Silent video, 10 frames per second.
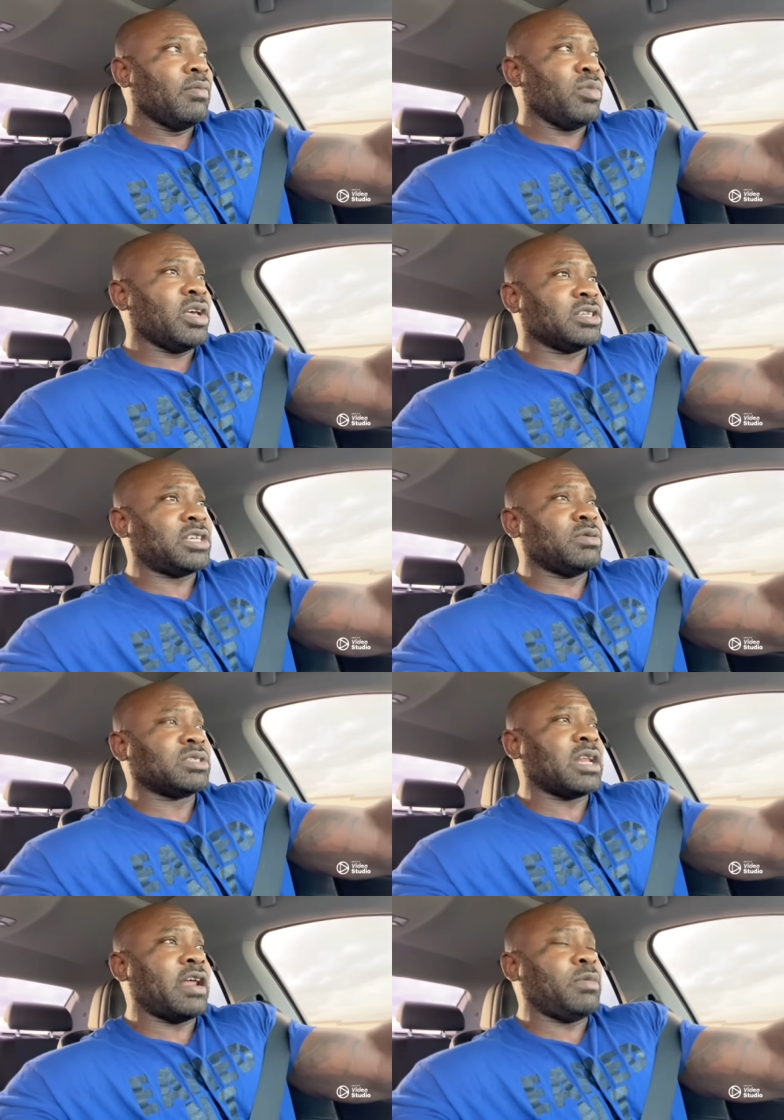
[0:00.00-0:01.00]
because he was
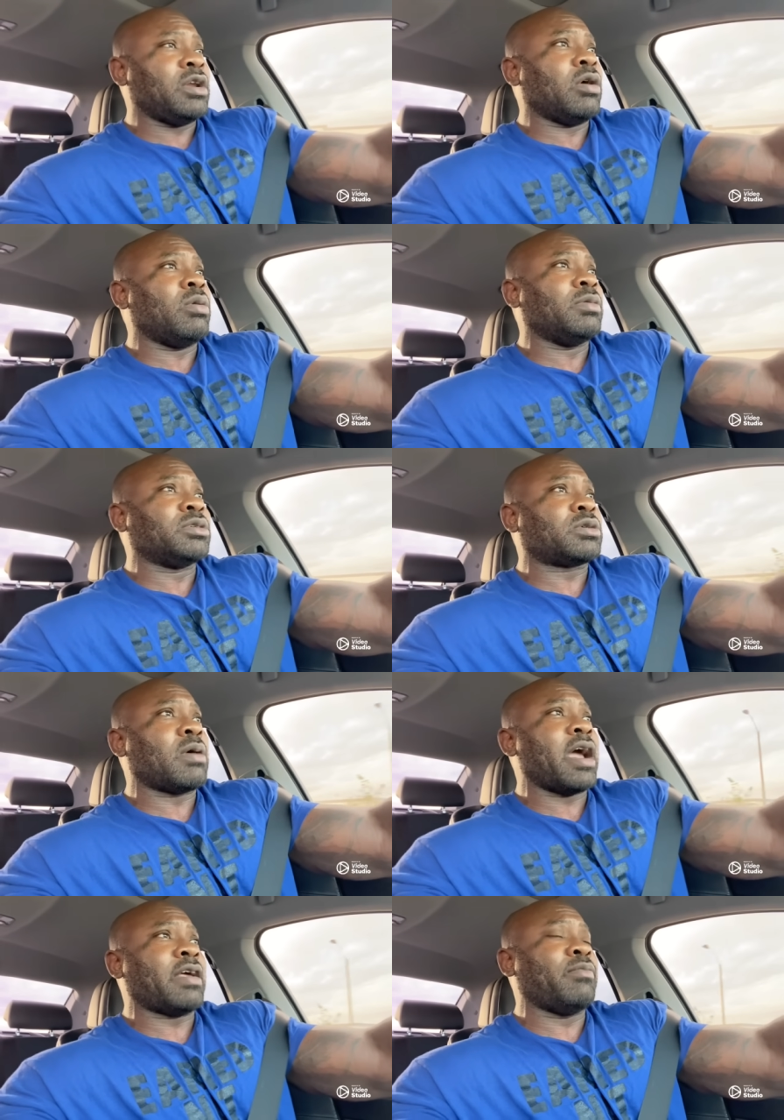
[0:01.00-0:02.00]
letting me know what was
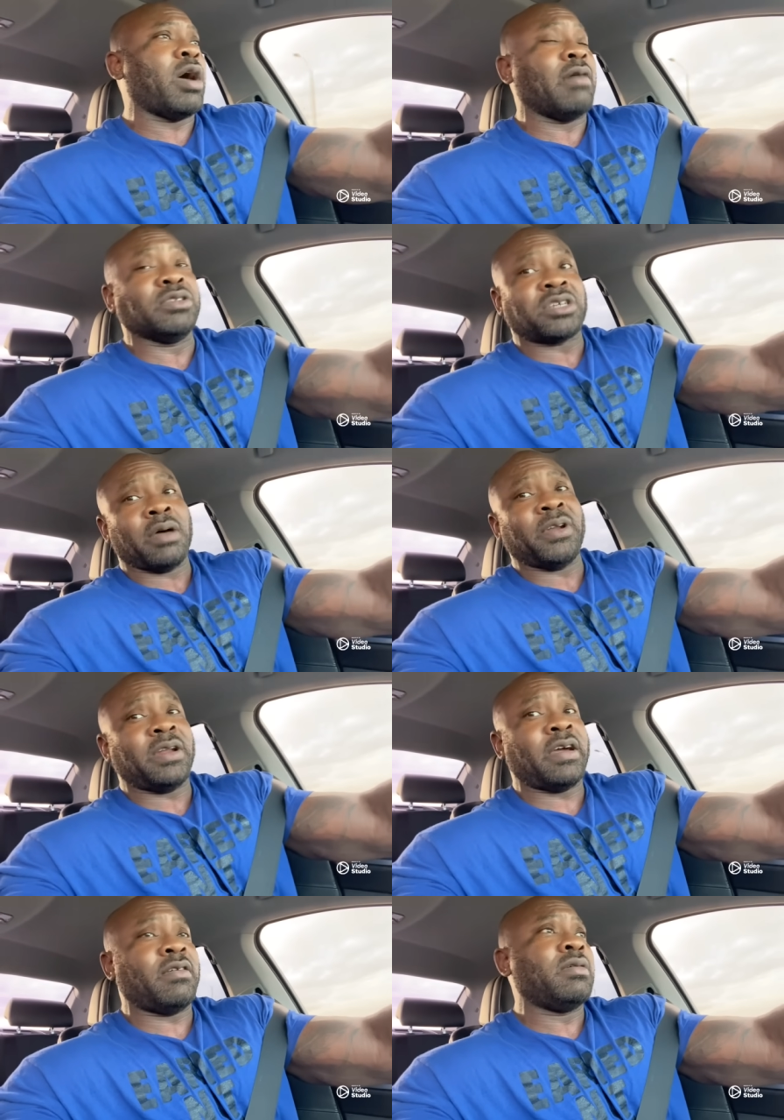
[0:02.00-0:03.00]
cracking while I was coming
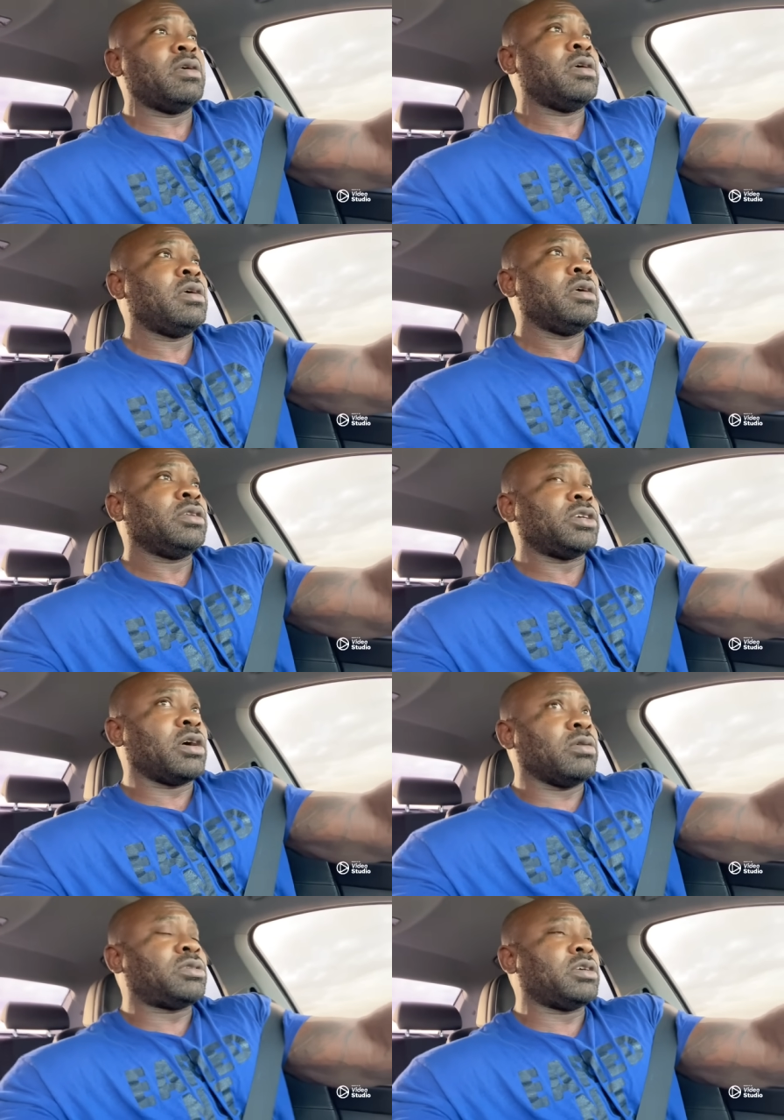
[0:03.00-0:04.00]
down to
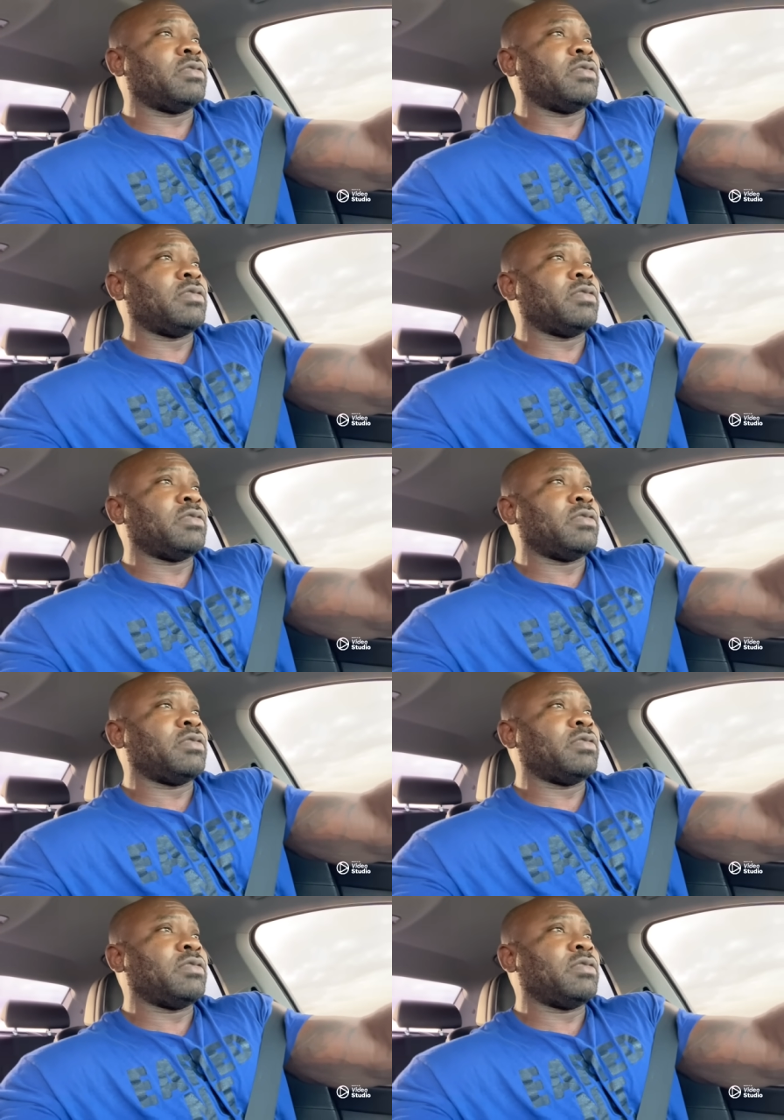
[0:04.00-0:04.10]
go to the